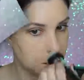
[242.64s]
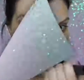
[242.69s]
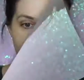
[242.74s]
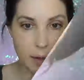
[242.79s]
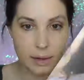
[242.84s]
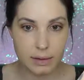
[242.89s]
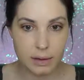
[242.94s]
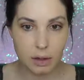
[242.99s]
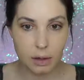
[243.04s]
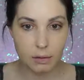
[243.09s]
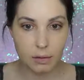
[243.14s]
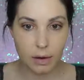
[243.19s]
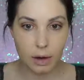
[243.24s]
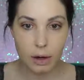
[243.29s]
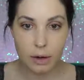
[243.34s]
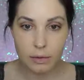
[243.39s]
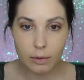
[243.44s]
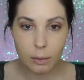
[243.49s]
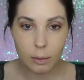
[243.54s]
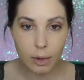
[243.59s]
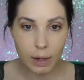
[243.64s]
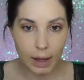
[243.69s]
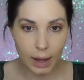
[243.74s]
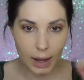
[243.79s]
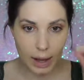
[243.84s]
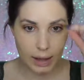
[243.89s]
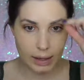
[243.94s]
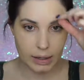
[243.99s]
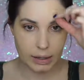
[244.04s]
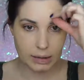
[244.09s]
Okay, so far from what
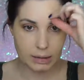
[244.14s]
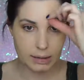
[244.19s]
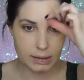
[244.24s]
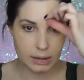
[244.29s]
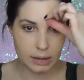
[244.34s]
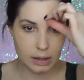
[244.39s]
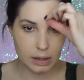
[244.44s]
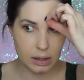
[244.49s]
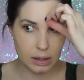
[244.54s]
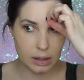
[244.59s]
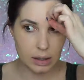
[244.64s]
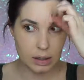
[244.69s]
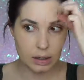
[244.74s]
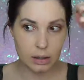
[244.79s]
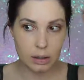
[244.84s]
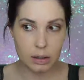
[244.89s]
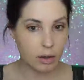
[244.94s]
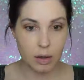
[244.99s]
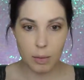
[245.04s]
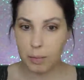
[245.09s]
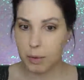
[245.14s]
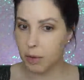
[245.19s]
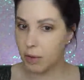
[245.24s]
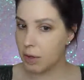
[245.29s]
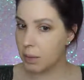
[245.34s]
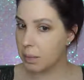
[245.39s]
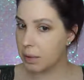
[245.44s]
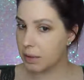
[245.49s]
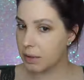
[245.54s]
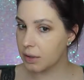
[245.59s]
I can see, the
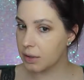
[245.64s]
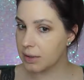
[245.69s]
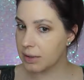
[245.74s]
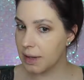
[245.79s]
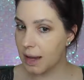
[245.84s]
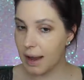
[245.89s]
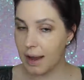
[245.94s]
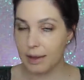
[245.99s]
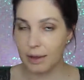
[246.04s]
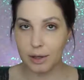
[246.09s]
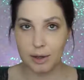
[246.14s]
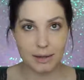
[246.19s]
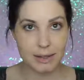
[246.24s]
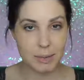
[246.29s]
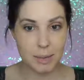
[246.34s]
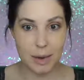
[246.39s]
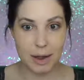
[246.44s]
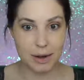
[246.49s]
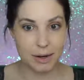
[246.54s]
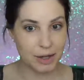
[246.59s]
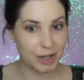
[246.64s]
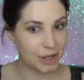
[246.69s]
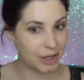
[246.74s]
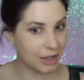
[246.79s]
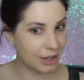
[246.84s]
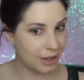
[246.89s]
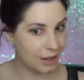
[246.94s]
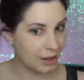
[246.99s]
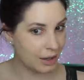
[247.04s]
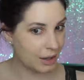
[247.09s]
Beauty Blender side looks
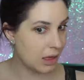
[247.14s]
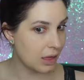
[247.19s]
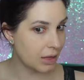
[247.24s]
better.